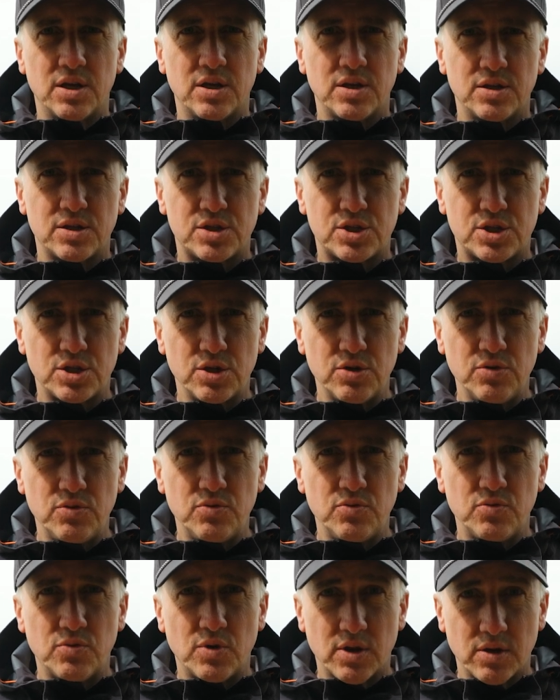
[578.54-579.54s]

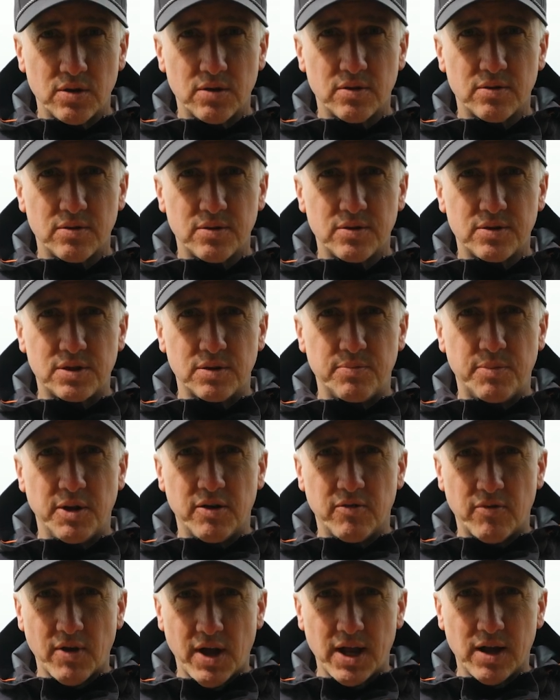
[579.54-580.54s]
soon to
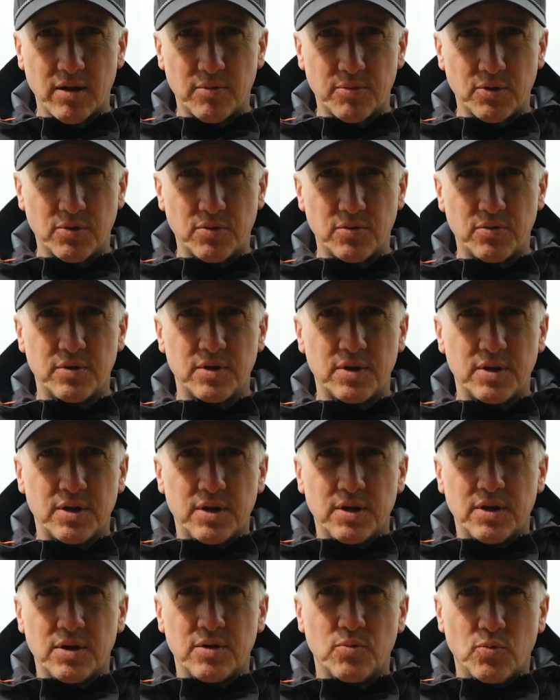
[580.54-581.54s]
be available
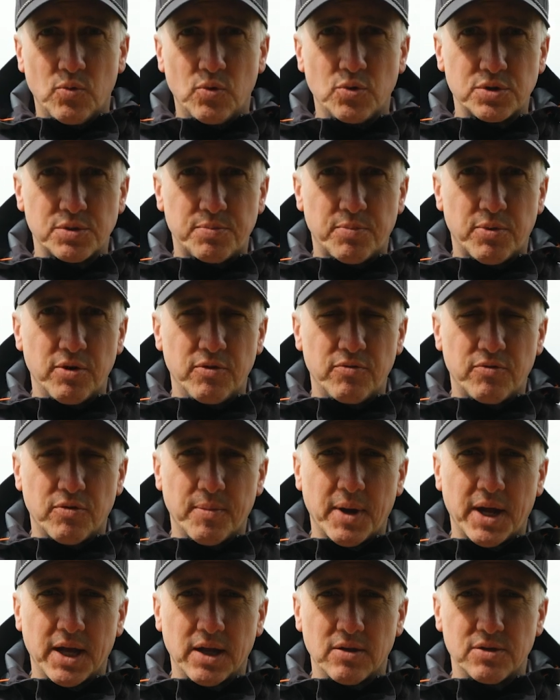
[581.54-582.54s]
waterproof
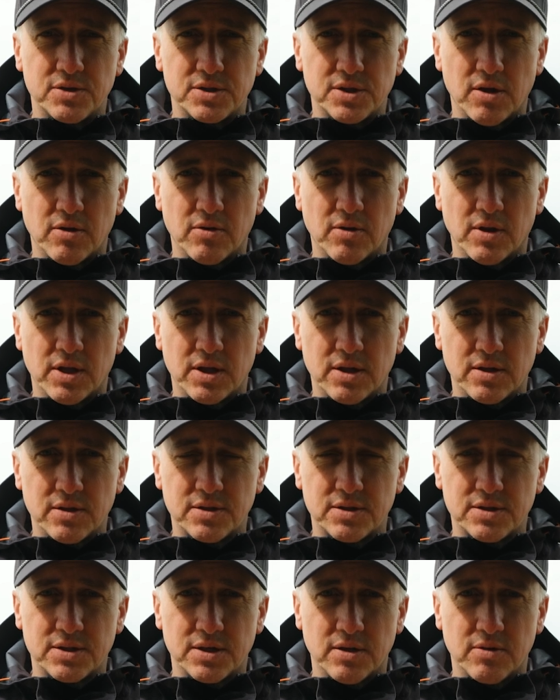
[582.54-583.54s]
from Anglers Only.
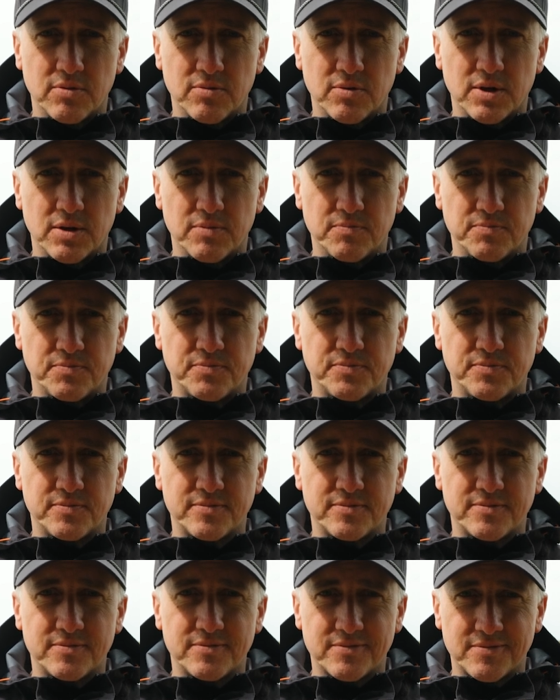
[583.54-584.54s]
So
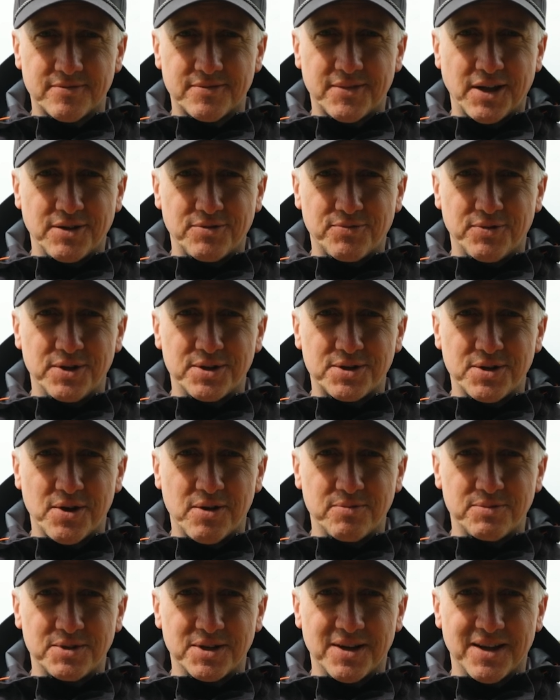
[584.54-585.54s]
thanks for your
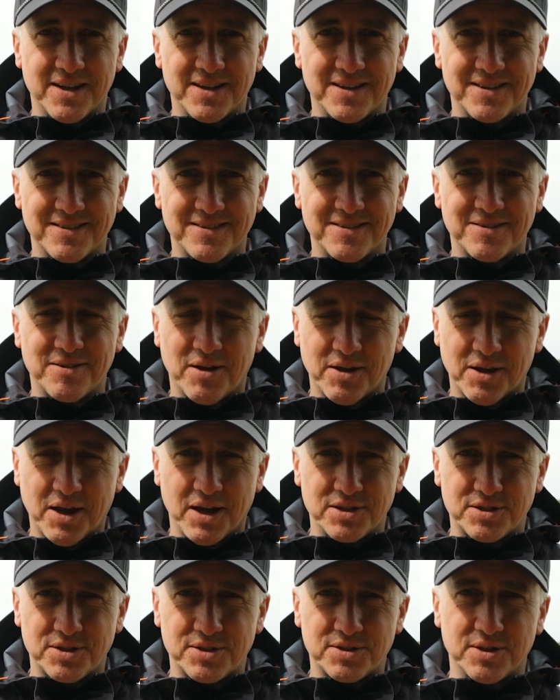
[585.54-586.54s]
time today. I'll
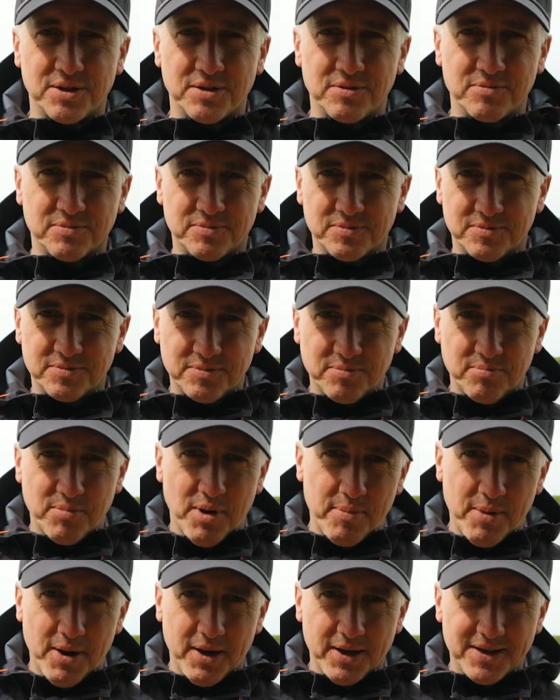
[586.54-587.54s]
catch you soon.
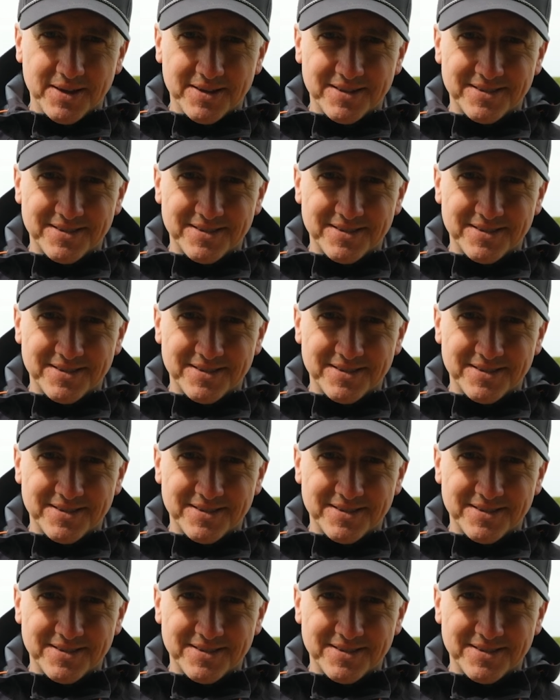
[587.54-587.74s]
Bye bye.